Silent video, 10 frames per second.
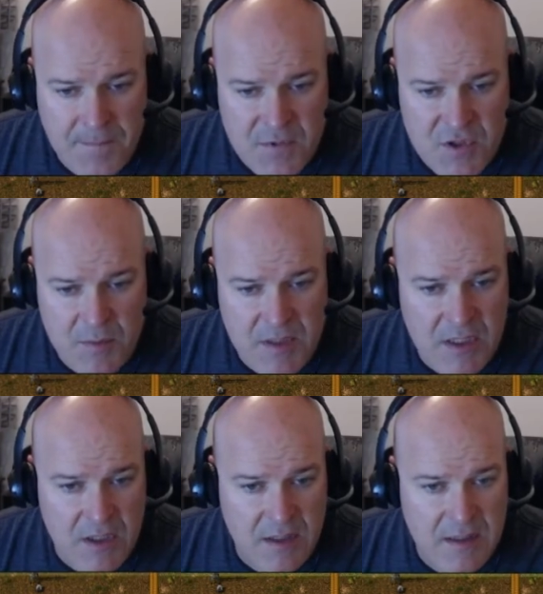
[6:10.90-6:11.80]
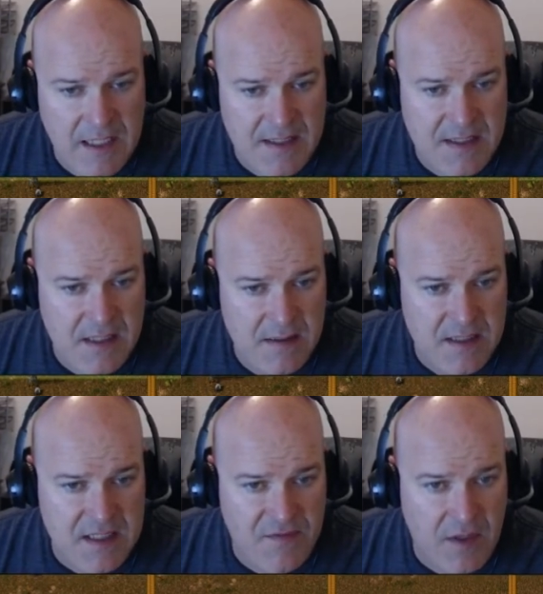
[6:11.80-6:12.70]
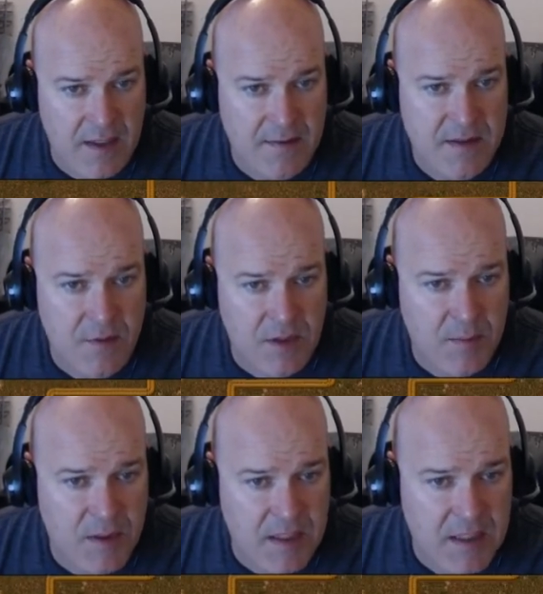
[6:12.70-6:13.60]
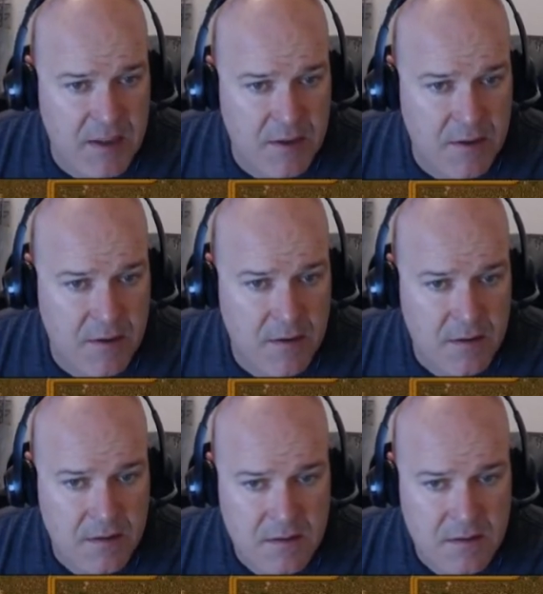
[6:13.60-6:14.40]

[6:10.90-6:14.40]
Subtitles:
Should be good. Yeah, see, this is fine. So we're going to put it here.